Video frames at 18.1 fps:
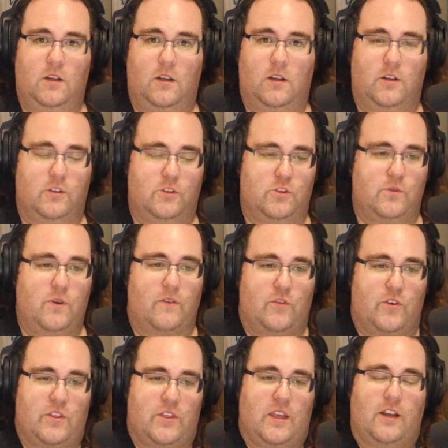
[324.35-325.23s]
gonna do
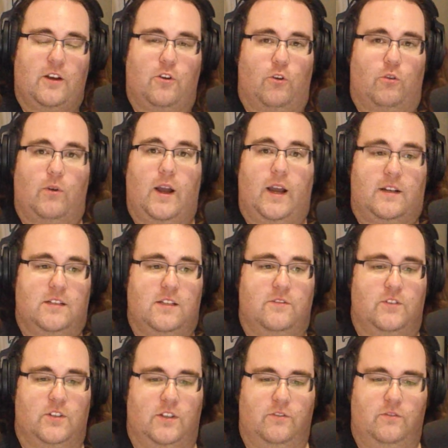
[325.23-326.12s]
everything correct,
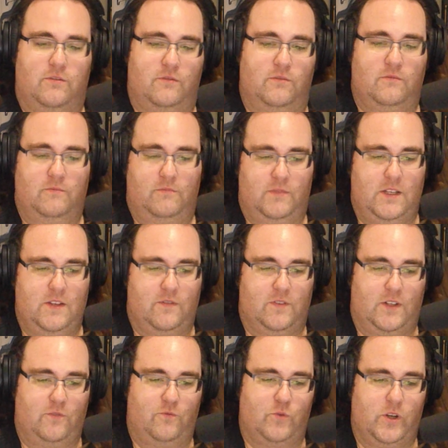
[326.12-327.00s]
even if
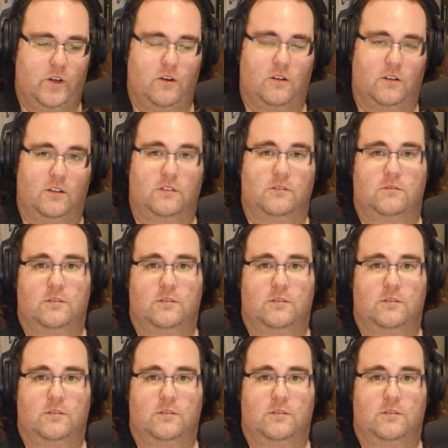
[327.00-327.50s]
we are, and